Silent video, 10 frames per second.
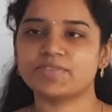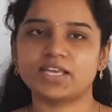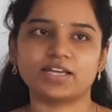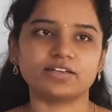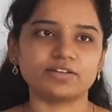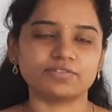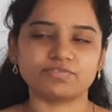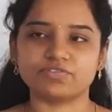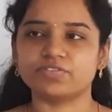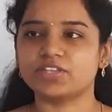
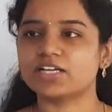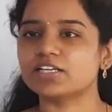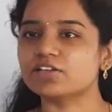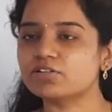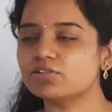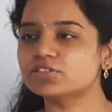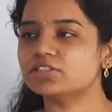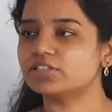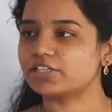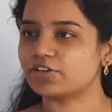and that includes
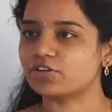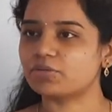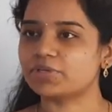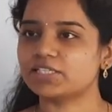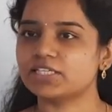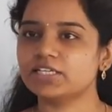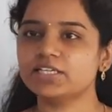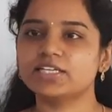the trigonometry,